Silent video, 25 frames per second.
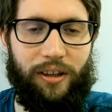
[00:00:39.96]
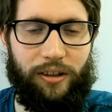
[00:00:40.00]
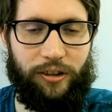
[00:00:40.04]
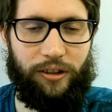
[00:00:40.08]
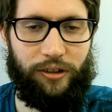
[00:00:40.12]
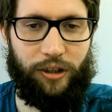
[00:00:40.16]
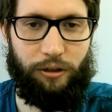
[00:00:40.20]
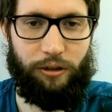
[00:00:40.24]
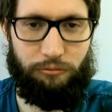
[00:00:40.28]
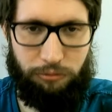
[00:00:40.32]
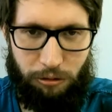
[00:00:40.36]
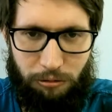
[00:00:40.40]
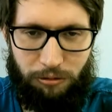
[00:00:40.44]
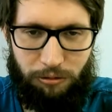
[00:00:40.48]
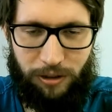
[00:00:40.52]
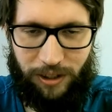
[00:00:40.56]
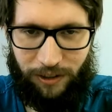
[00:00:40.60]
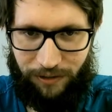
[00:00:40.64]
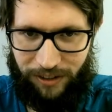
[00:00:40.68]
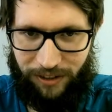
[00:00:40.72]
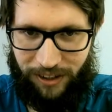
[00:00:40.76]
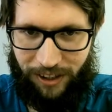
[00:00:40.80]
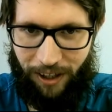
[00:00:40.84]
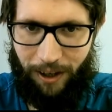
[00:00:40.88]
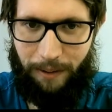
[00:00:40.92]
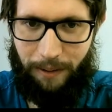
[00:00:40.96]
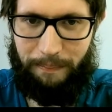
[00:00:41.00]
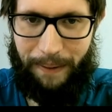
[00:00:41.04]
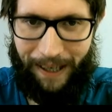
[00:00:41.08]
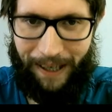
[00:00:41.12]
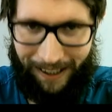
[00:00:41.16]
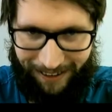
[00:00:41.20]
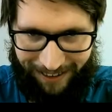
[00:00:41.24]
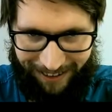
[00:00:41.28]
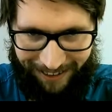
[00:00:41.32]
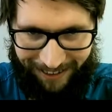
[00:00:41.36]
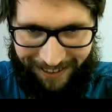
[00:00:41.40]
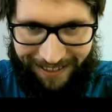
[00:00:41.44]
The rules of Star
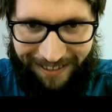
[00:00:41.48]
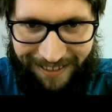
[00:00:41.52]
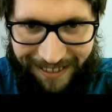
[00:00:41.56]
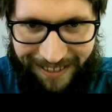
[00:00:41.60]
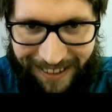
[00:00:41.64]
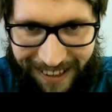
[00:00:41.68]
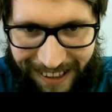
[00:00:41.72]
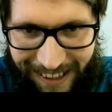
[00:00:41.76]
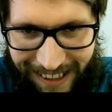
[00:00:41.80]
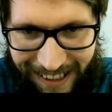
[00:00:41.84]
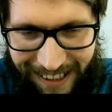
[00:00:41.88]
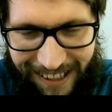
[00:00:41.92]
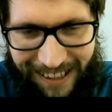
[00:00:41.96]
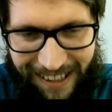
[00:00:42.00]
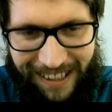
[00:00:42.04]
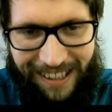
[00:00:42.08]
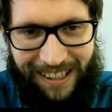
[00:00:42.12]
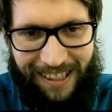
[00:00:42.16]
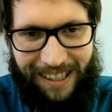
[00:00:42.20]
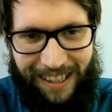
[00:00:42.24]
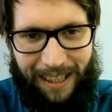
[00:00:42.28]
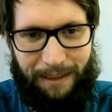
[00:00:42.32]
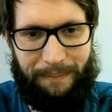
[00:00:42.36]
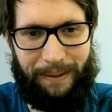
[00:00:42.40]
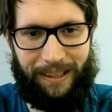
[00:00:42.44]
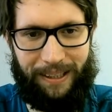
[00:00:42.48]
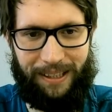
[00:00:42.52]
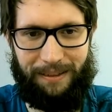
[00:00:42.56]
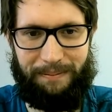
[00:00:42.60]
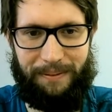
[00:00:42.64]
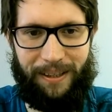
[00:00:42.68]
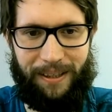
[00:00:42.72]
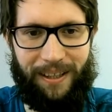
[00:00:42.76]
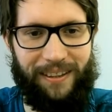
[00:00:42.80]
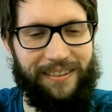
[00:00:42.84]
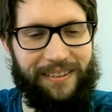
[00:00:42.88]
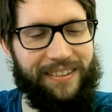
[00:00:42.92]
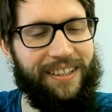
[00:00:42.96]
Battle, beg your
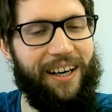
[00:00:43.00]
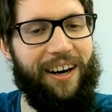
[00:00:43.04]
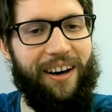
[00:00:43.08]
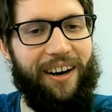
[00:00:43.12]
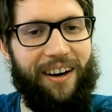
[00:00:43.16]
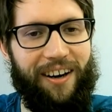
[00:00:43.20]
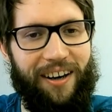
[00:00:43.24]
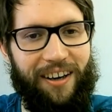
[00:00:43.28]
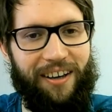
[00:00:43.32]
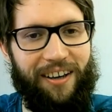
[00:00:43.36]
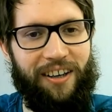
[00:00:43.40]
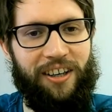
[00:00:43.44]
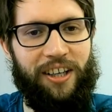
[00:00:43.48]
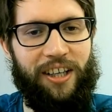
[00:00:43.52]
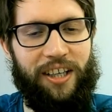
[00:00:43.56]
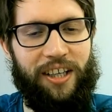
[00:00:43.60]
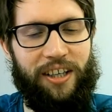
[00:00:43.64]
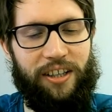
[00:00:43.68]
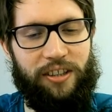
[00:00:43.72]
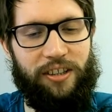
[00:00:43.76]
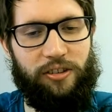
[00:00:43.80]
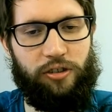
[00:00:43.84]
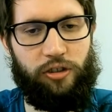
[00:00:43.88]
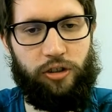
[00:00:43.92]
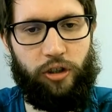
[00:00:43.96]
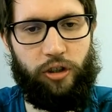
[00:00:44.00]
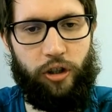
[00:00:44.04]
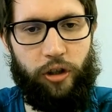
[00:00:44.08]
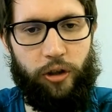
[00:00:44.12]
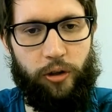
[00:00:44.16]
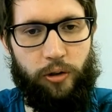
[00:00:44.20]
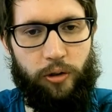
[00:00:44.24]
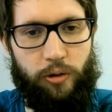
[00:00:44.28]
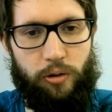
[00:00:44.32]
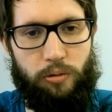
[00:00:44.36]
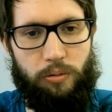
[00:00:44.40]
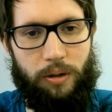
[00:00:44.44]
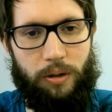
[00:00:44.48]
pardon, are
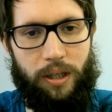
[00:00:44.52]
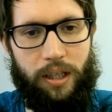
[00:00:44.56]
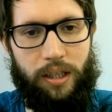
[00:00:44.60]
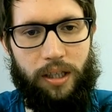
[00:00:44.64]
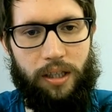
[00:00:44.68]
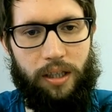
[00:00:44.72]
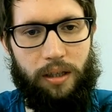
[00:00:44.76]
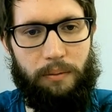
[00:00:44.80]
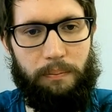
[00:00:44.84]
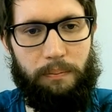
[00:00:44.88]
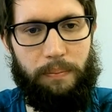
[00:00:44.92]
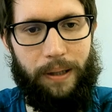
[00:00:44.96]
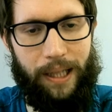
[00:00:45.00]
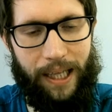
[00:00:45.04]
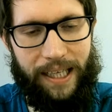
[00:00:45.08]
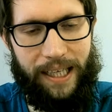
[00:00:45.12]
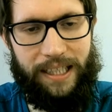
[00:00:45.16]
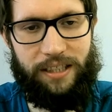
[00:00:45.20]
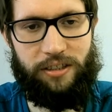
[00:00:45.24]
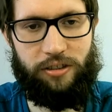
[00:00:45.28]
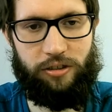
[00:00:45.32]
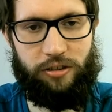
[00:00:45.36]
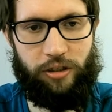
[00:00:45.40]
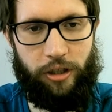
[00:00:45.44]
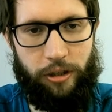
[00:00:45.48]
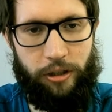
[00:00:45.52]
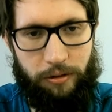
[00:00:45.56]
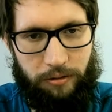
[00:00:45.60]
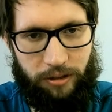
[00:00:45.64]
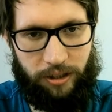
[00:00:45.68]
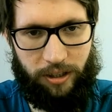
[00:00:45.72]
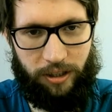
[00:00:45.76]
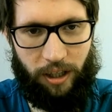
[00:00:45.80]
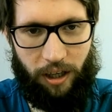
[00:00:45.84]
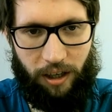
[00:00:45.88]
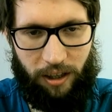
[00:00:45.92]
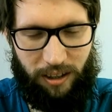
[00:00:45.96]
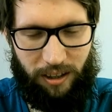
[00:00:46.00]
to place 2
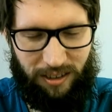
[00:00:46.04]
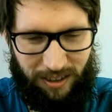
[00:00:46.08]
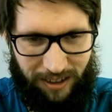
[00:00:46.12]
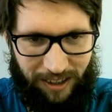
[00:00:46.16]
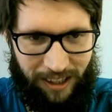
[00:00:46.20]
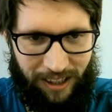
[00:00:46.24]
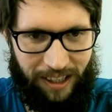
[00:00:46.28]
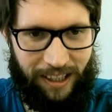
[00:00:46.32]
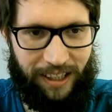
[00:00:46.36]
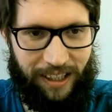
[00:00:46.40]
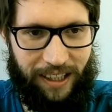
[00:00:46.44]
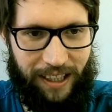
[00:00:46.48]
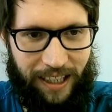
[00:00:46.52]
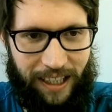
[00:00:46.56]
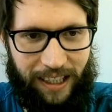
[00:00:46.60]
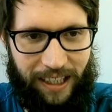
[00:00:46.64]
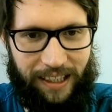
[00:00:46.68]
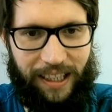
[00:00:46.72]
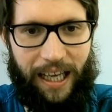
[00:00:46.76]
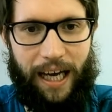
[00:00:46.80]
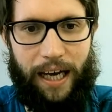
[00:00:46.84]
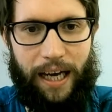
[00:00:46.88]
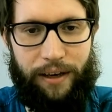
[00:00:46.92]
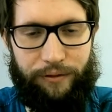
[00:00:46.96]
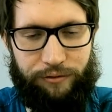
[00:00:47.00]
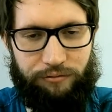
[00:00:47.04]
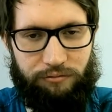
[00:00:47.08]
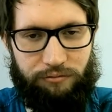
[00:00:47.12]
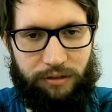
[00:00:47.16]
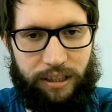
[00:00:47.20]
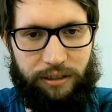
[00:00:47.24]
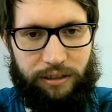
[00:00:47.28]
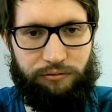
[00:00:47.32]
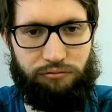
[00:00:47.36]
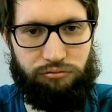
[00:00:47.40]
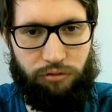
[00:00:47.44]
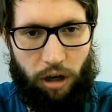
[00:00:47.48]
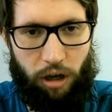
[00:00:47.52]
stars in
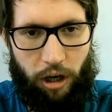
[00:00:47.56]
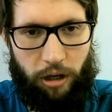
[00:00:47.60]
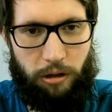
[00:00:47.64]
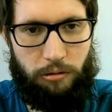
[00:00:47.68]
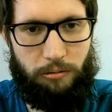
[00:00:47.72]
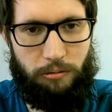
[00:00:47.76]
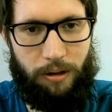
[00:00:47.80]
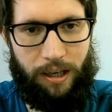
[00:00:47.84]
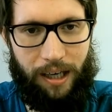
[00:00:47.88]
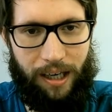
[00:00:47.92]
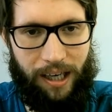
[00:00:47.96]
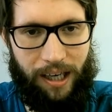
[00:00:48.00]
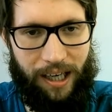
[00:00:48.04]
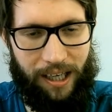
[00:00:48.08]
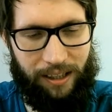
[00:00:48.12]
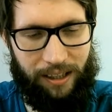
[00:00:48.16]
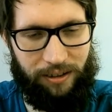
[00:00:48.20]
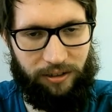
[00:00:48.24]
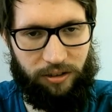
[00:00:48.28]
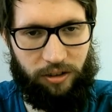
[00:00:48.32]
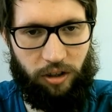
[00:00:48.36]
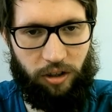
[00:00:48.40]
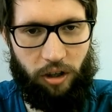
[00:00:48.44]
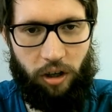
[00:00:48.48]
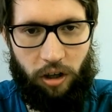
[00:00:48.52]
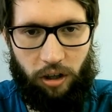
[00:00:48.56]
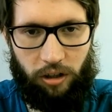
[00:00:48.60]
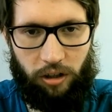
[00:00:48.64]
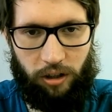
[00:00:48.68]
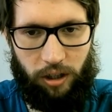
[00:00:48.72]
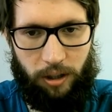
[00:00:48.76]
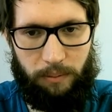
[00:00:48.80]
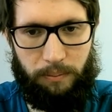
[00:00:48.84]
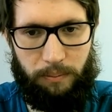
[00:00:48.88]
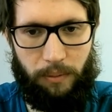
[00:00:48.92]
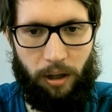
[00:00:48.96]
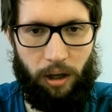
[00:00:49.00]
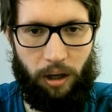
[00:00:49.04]
every row and
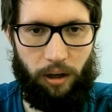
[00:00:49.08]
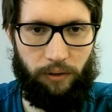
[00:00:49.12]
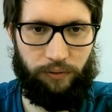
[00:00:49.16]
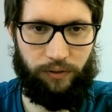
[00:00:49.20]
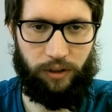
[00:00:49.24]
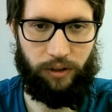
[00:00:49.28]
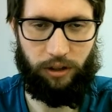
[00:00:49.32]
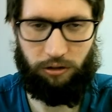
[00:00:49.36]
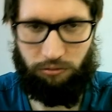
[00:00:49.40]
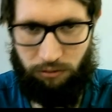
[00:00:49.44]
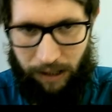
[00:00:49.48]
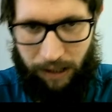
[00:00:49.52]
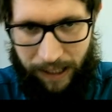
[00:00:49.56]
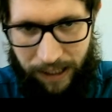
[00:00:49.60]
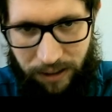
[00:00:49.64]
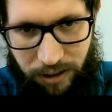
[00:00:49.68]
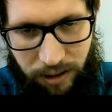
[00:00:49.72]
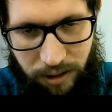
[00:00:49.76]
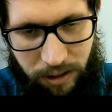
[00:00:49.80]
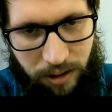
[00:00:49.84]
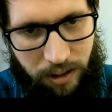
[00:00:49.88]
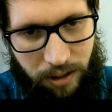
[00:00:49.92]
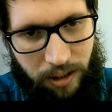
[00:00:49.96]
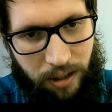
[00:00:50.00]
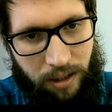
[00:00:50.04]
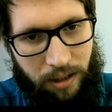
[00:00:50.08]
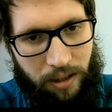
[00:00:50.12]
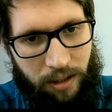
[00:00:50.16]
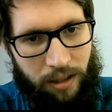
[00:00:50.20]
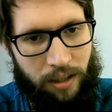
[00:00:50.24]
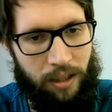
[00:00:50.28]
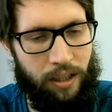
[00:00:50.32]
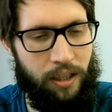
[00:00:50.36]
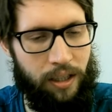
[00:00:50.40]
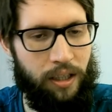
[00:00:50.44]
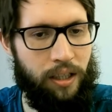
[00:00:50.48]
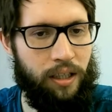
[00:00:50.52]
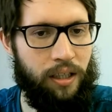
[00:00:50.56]
column of the grid,
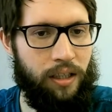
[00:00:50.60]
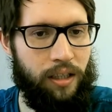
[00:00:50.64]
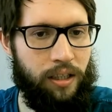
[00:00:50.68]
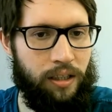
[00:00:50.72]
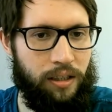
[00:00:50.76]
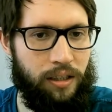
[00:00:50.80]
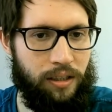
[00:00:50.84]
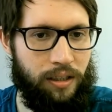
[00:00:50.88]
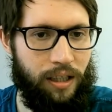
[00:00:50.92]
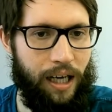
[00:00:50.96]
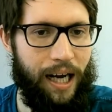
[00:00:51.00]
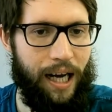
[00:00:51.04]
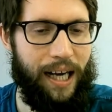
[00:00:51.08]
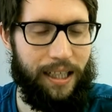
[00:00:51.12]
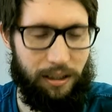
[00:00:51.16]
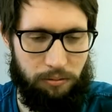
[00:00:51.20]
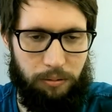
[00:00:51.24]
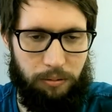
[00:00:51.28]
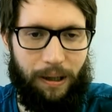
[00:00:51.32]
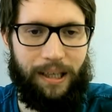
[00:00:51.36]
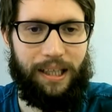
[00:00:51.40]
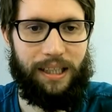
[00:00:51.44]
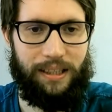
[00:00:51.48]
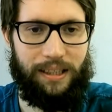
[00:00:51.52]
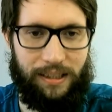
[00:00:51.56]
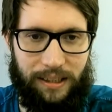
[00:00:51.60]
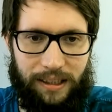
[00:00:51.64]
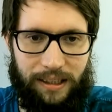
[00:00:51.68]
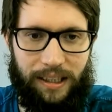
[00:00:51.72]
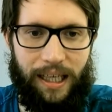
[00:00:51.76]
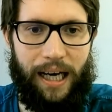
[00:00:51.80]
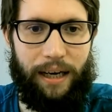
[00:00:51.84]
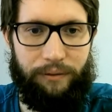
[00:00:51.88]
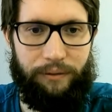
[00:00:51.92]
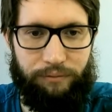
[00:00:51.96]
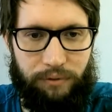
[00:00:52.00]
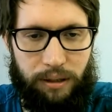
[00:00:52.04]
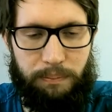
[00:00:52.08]
as well as in
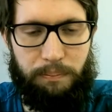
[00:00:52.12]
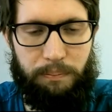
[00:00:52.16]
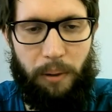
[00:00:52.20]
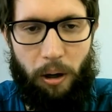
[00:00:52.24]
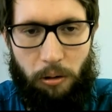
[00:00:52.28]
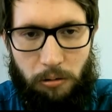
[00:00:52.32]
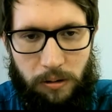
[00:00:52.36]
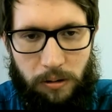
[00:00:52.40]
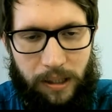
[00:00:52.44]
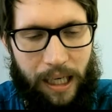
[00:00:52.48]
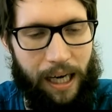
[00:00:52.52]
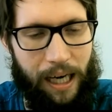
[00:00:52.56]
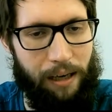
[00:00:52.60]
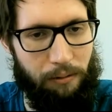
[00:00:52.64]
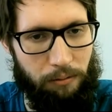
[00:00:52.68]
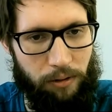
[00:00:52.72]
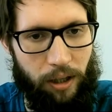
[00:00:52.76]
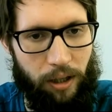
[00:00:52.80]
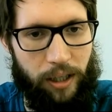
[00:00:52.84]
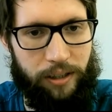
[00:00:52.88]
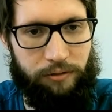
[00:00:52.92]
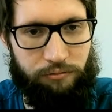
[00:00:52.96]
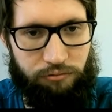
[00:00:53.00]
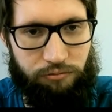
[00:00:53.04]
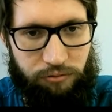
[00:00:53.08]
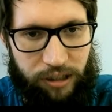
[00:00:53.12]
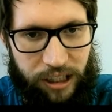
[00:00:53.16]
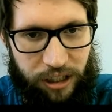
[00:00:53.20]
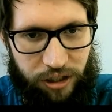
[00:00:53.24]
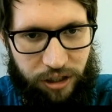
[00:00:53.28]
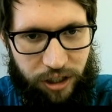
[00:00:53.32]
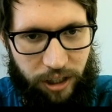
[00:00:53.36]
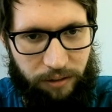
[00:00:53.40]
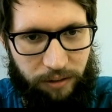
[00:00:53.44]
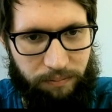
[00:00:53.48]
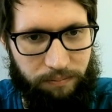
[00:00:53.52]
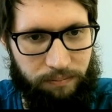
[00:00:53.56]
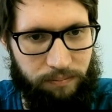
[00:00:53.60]
every bold outlined
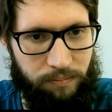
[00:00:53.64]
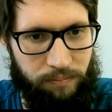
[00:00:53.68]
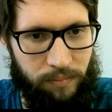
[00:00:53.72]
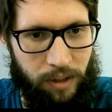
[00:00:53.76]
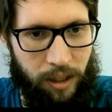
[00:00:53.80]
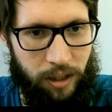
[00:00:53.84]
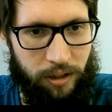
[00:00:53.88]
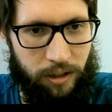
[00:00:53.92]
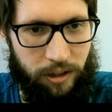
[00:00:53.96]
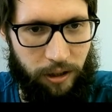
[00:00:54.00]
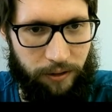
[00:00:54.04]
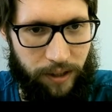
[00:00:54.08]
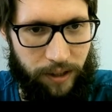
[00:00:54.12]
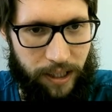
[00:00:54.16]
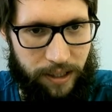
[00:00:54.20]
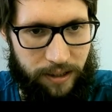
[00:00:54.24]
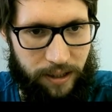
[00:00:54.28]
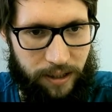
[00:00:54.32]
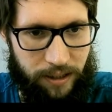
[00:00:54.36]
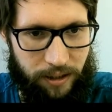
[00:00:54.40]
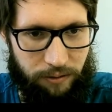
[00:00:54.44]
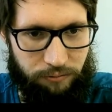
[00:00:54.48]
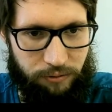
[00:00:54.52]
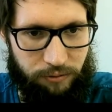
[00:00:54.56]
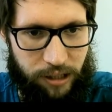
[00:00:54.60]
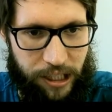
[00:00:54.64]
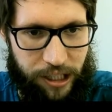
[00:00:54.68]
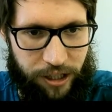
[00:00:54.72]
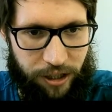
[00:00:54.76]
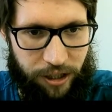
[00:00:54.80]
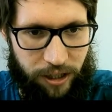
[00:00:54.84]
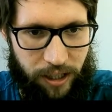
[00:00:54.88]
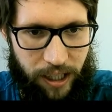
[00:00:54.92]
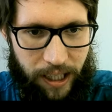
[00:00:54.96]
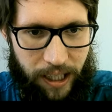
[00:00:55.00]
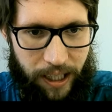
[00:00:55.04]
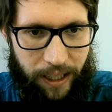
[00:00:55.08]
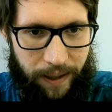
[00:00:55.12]
region. So this is a
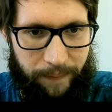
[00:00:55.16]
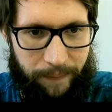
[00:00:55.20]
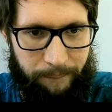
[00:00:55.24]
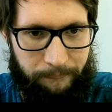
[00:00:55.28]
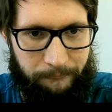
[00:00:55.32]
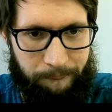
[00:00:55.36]
region here.